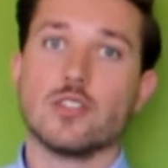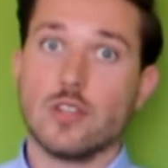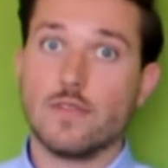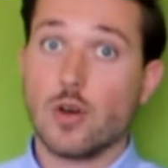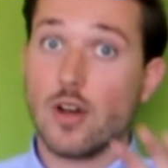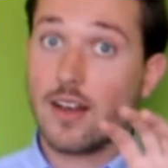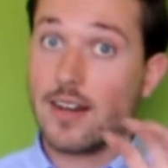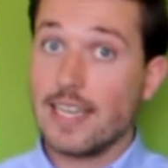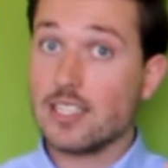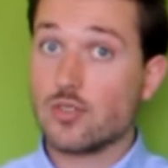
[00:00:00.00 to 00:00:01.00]
So you've got a
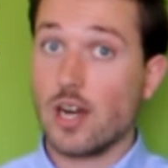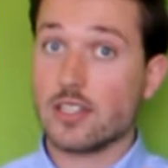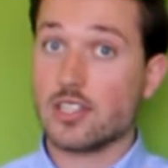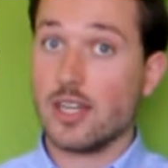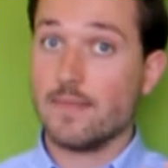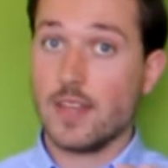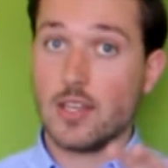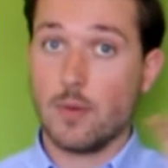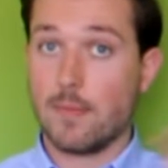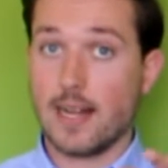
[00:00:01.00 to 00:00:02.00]
clear structure
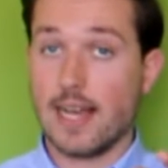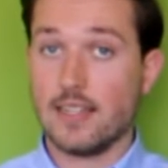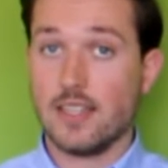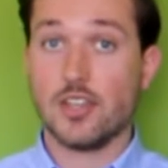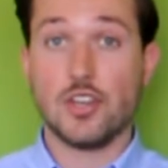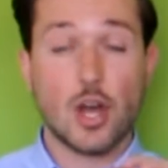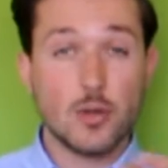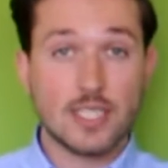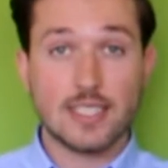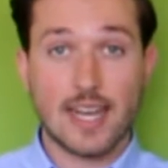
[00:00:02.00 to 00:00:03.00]
in your plan,
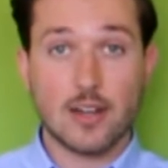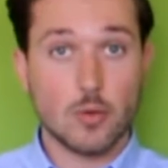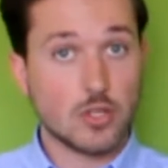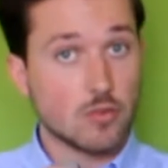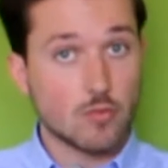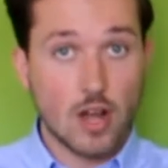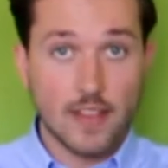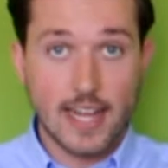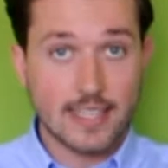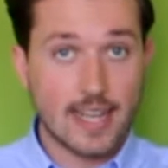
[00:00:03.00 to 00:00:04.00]
noted down. I want you to
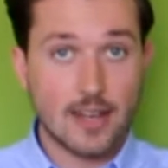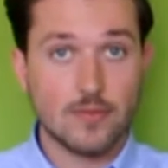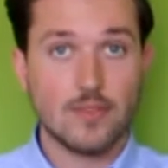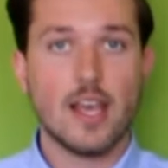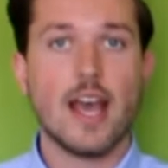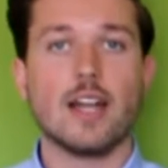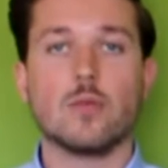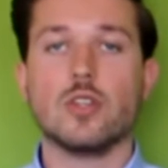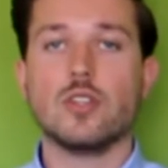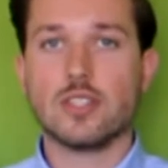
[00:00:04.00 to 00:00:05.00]
write that down, and
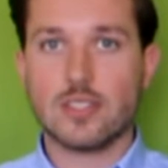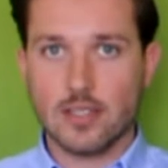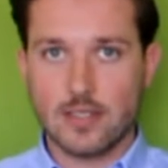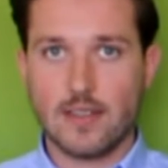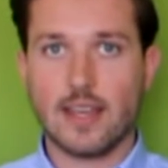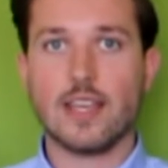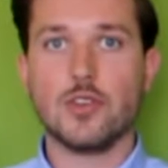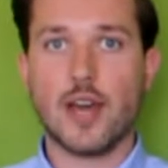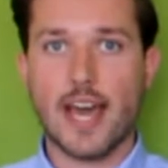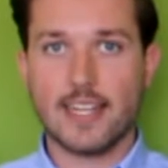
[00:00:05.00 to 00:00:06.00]
I want you to start to think
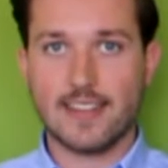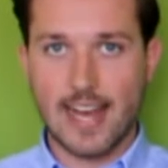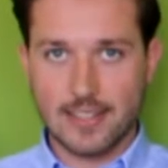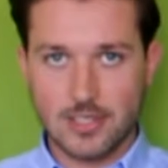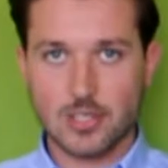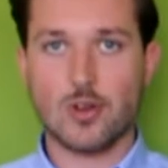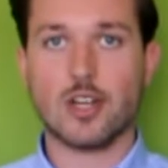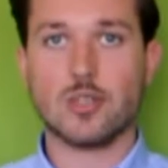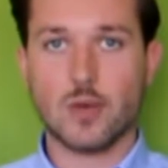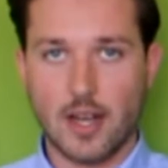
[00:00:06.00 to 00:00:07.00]
in your head, that's the
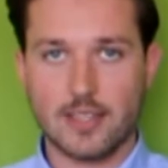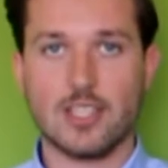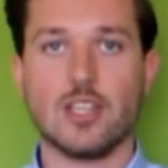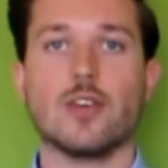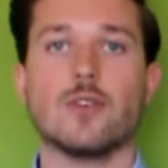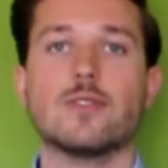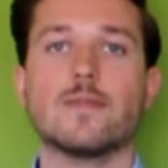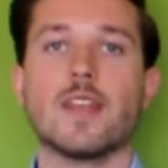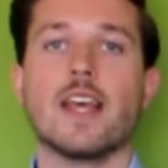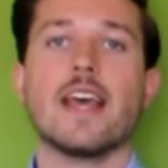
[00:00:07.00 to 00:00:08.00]
structure we're going to
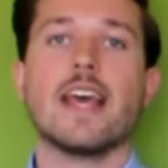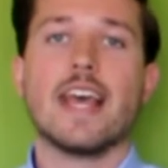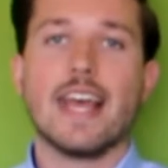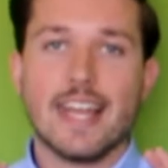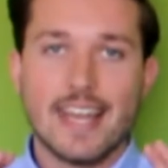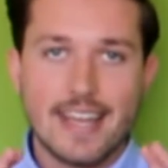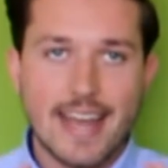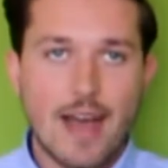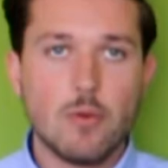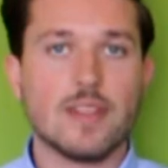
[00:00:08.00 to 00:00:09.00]
use.
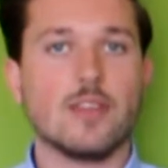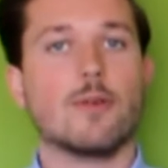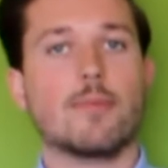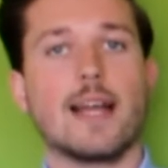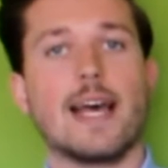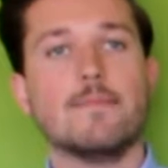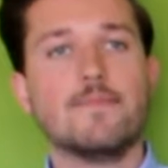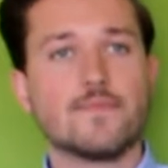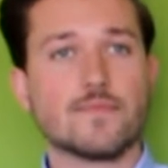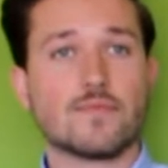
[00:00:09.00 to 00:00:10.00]
Now within your plan,
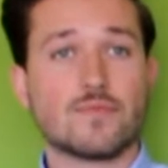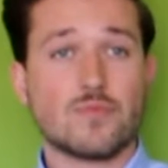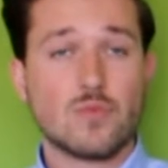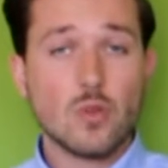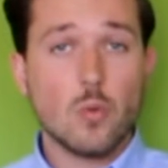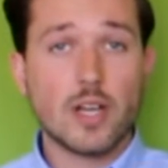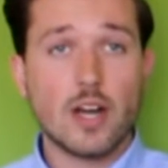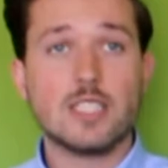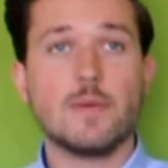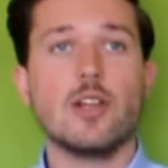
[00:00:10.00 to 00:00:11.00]
we're
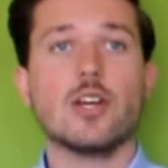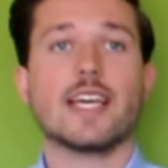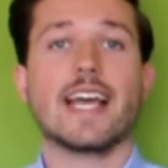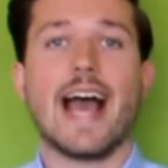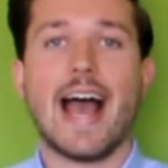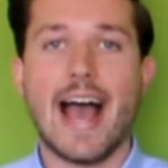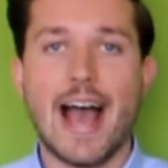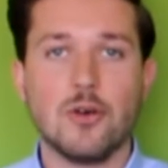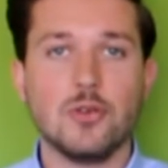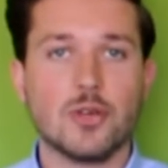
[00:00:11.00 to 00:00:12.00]
going to be looking at
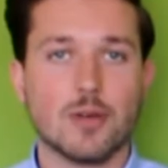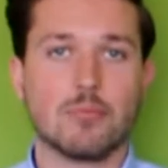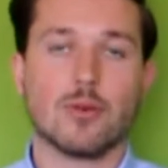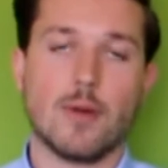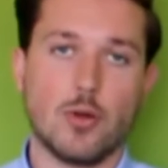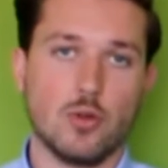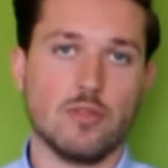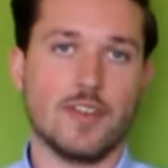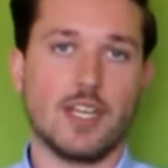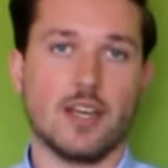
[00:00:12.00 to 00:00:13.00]
how you can promote
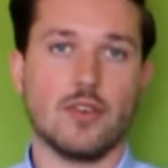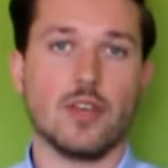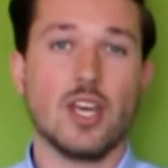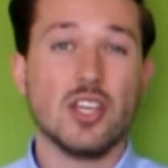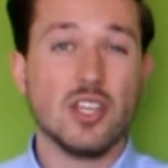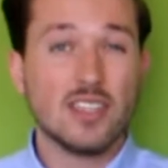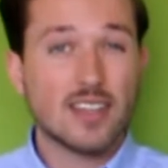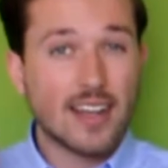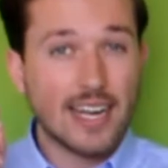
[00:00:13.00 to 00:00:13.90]
your video. You need a